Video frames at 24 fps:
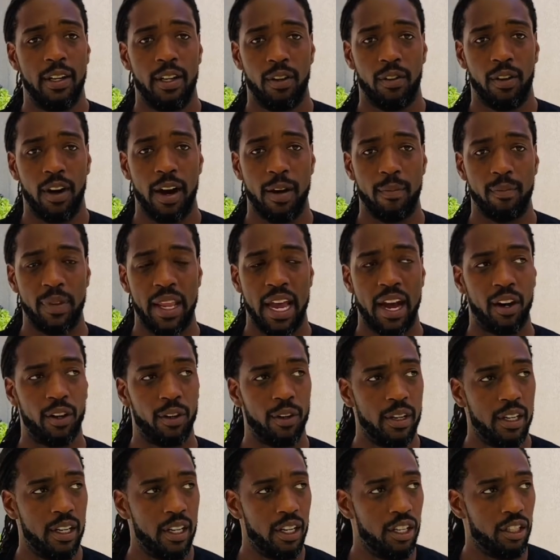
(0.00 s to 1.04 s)
All right. Now,
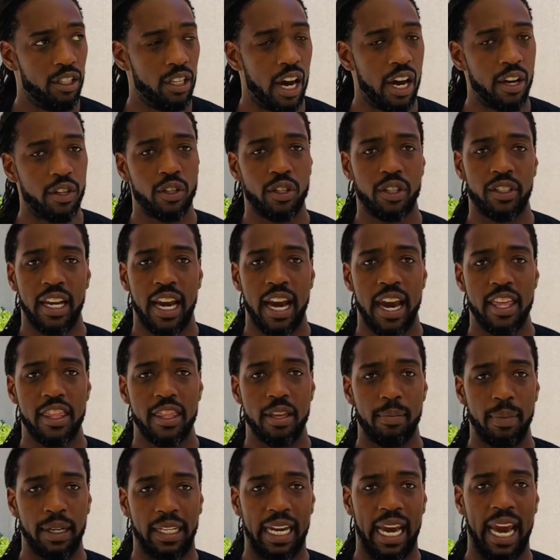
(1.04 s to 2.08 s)
to understand the
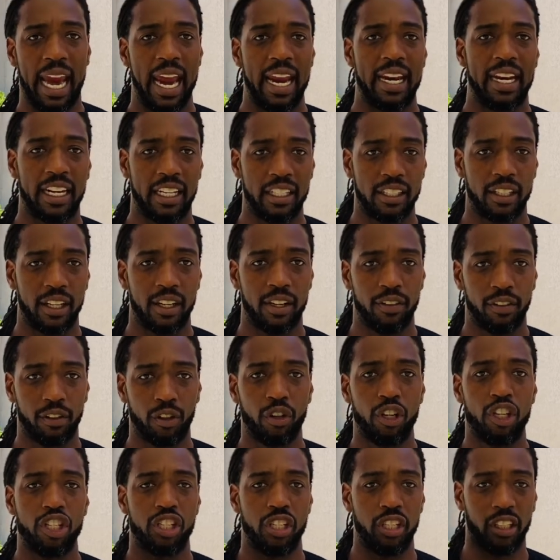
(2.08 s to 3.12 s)
mechanics of
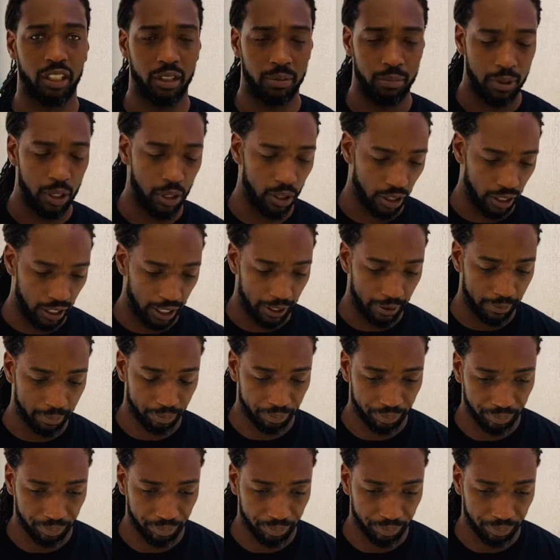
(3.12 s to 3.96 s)
Christian community,